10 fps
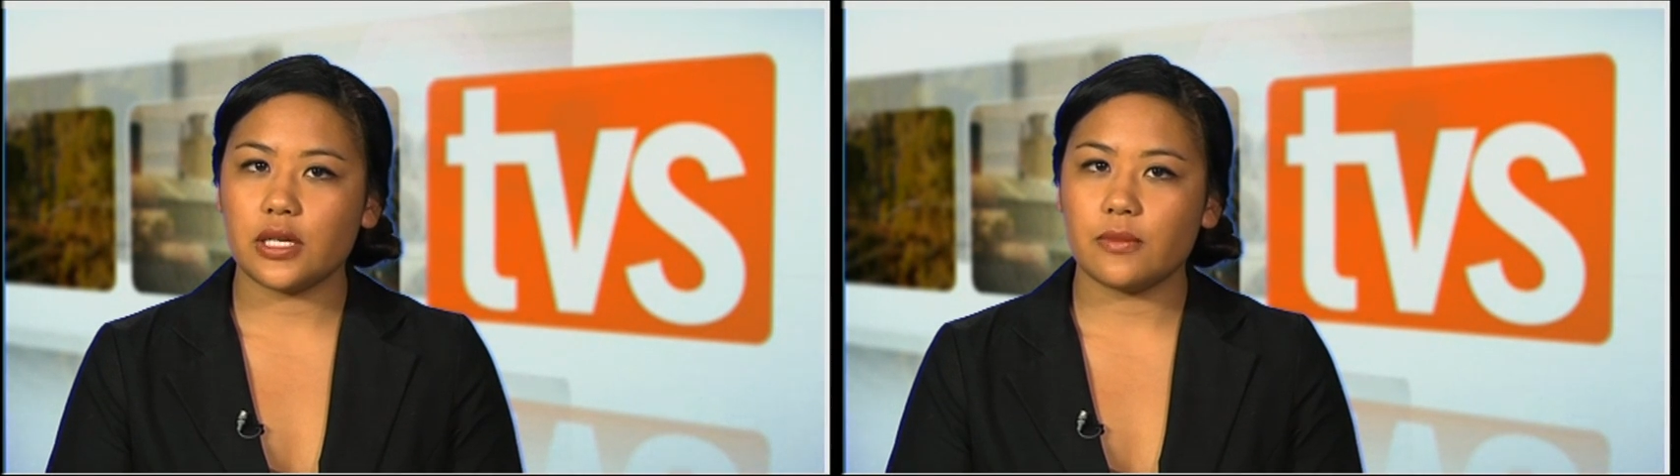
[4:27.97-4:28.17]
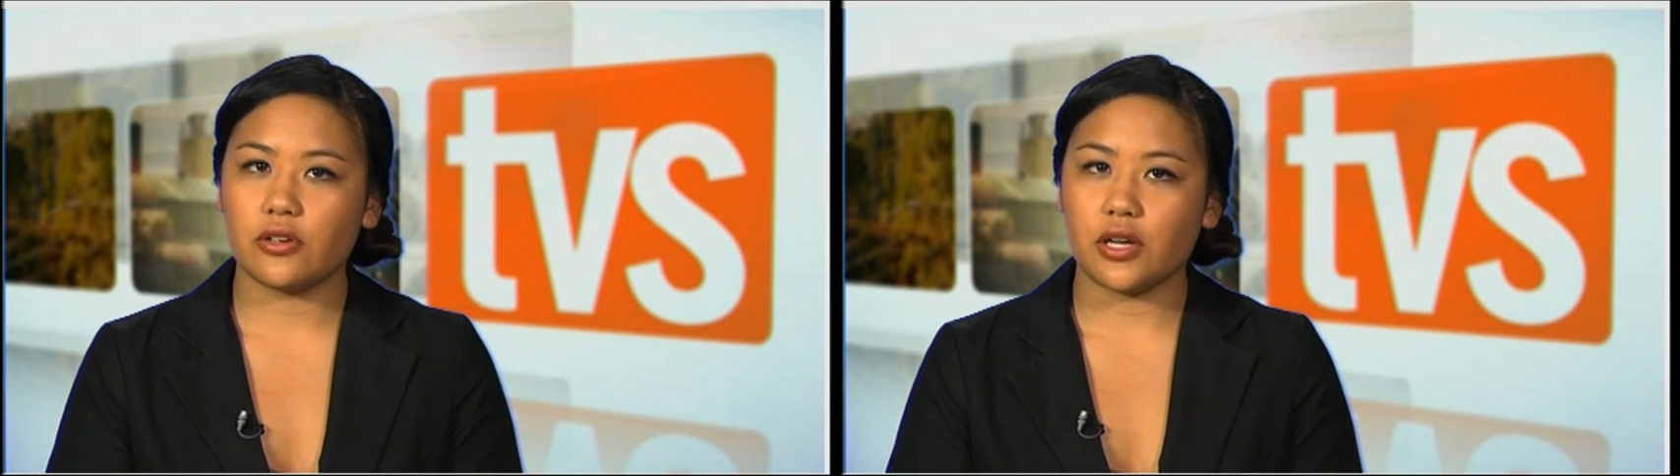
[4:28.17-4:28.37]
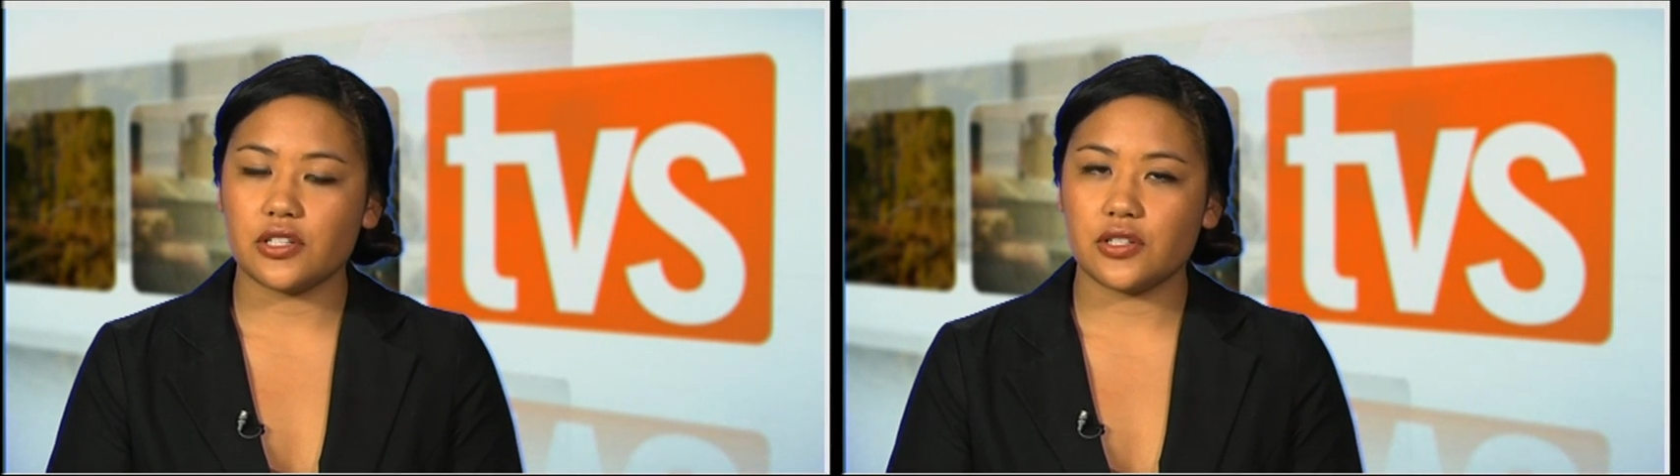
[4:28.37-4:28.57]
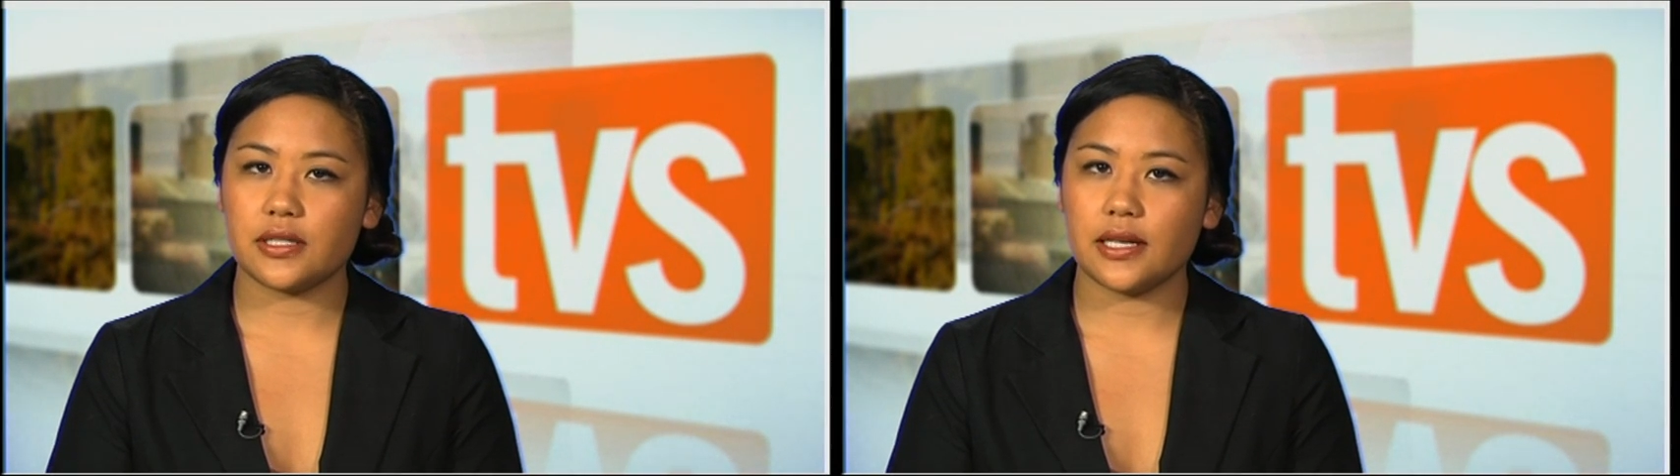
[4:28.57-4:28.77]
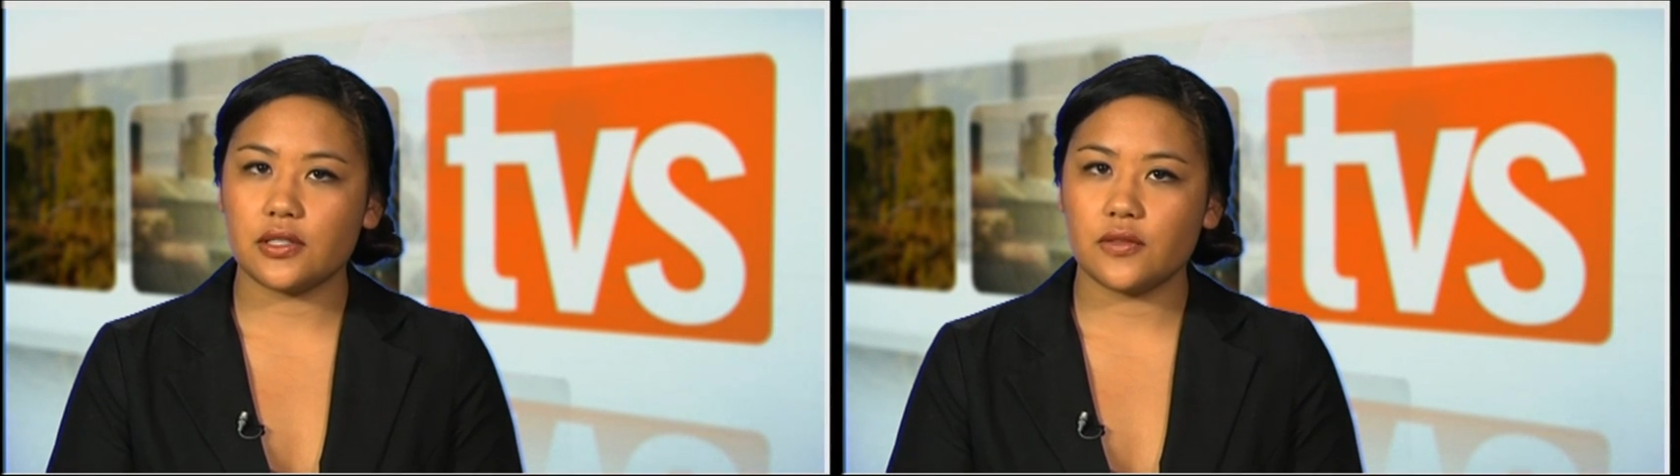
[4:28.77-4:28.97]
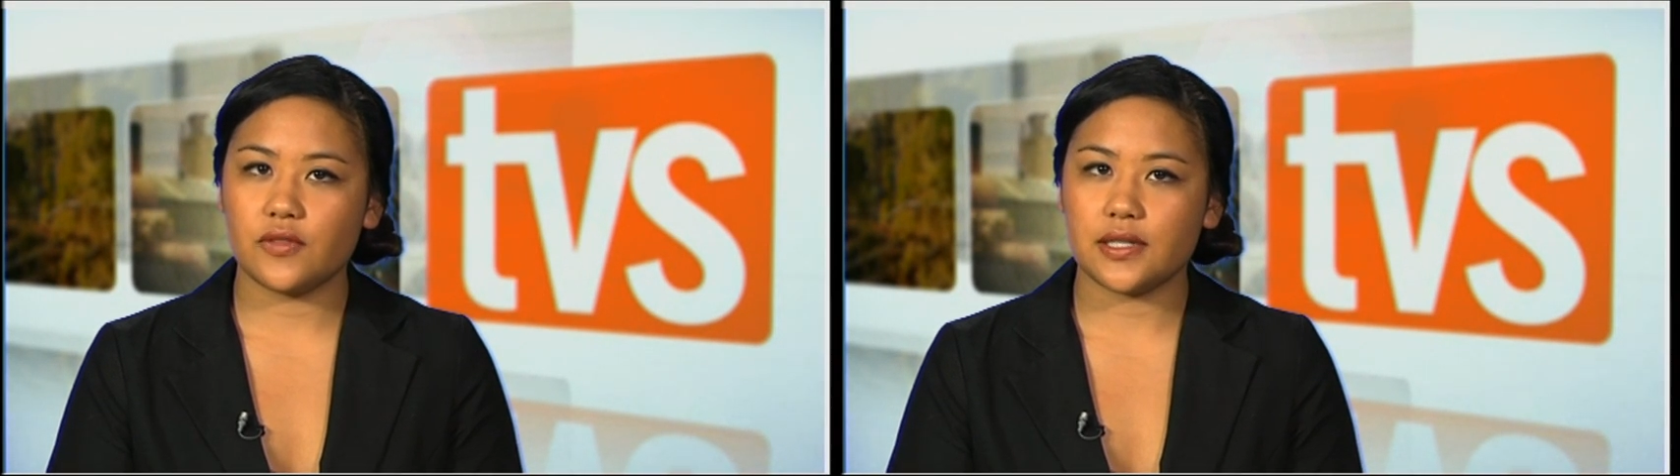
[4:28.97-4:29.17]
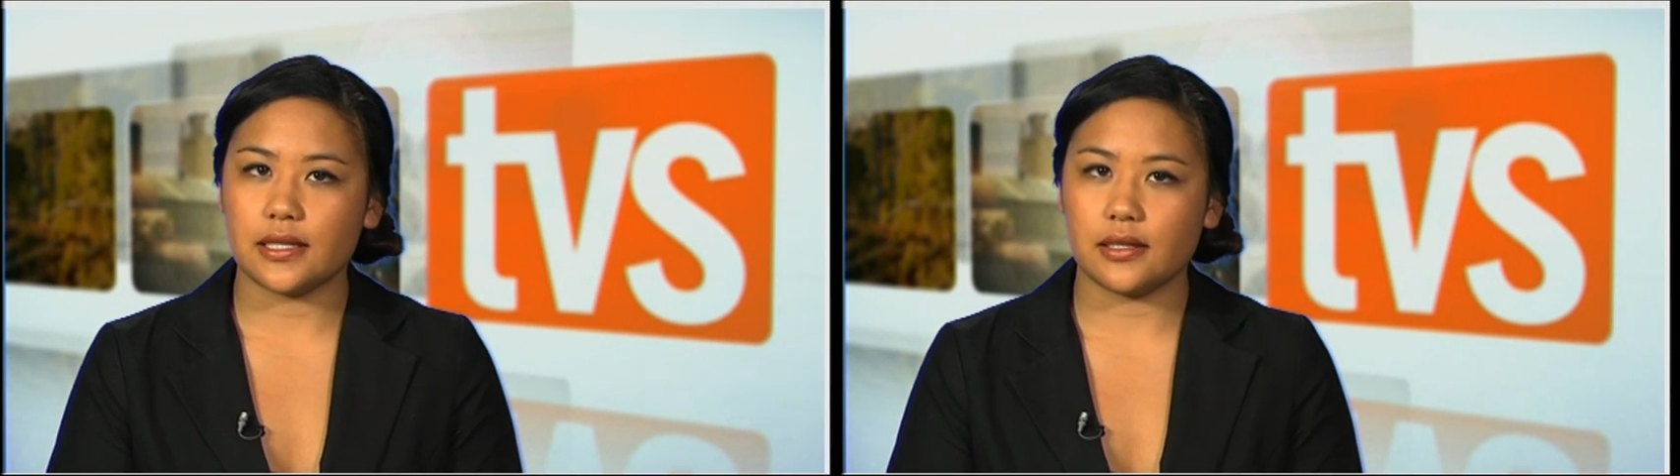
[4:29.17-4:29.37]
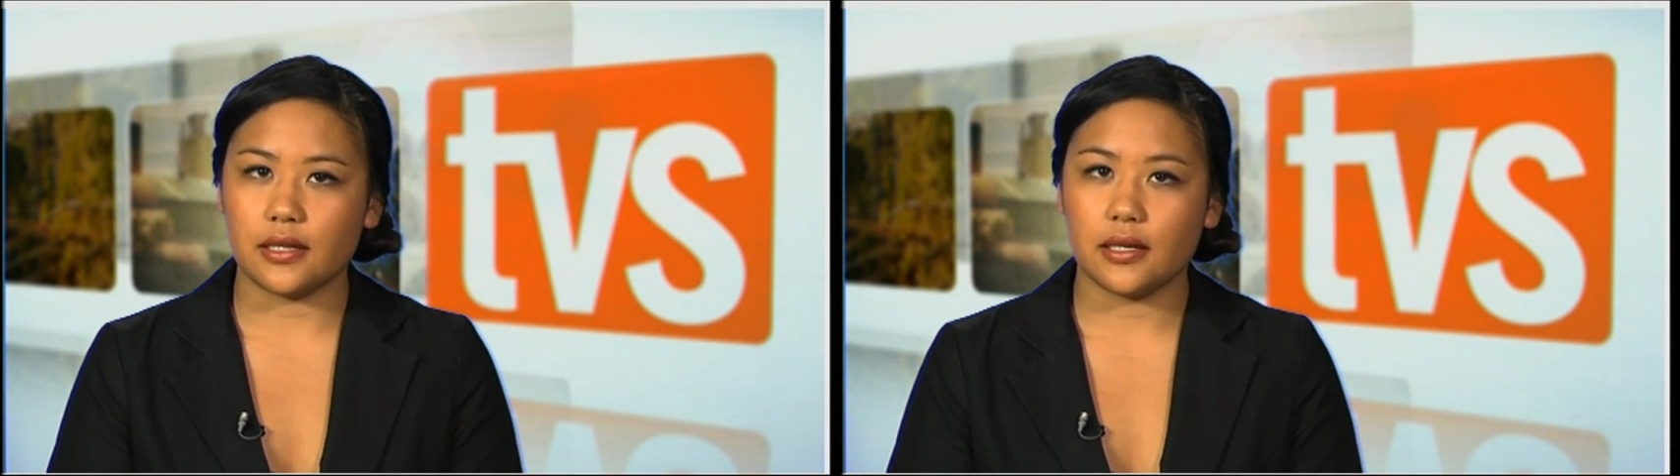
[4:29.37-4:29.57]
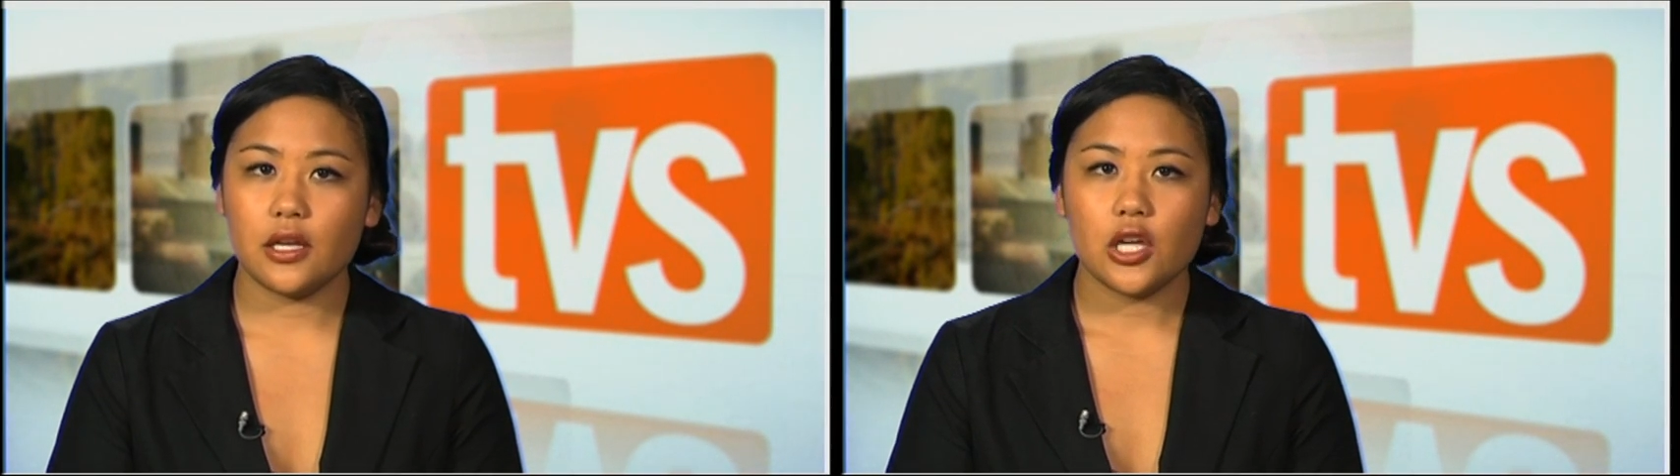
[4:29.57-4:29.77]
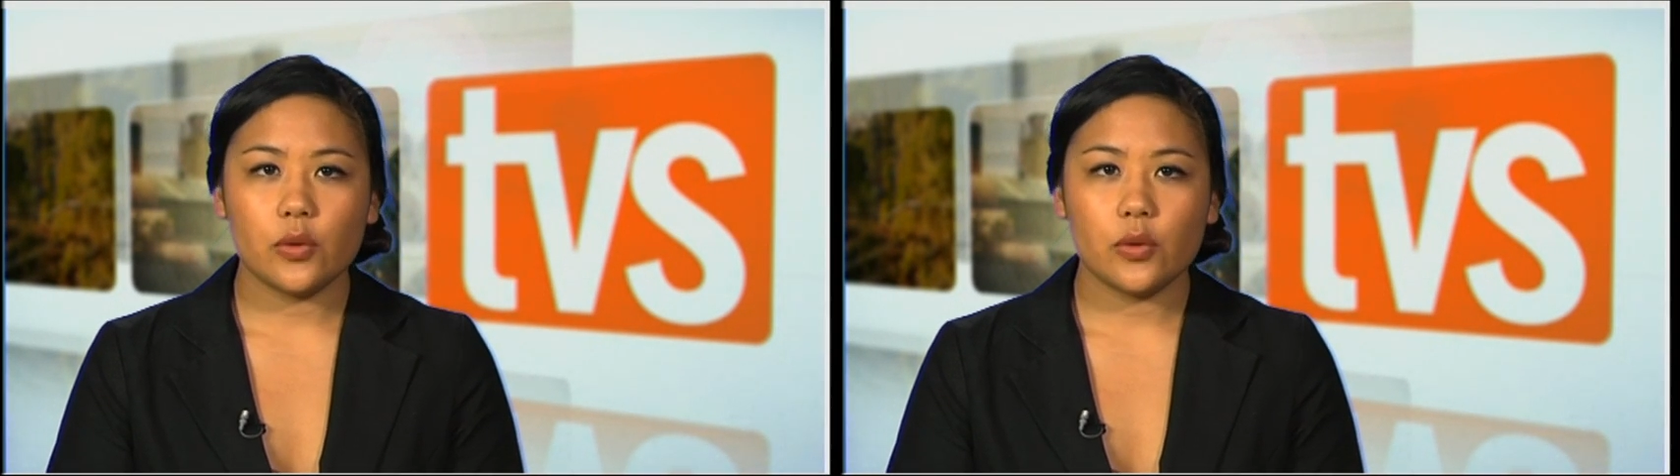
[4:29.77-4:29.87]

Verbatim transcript: Immigration Detention Facility,